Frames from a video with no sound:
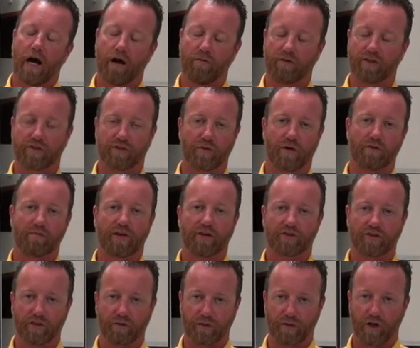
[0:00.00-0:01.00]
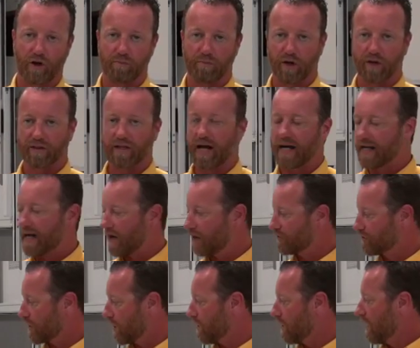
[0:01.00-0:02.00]
We just want to make sure that we don't burn that
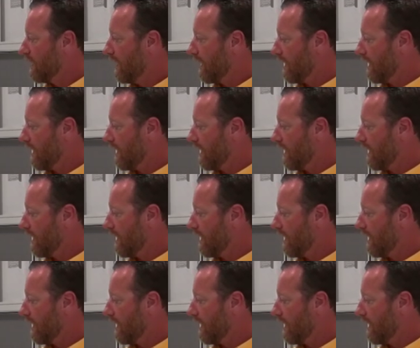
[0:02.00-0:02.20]
out. So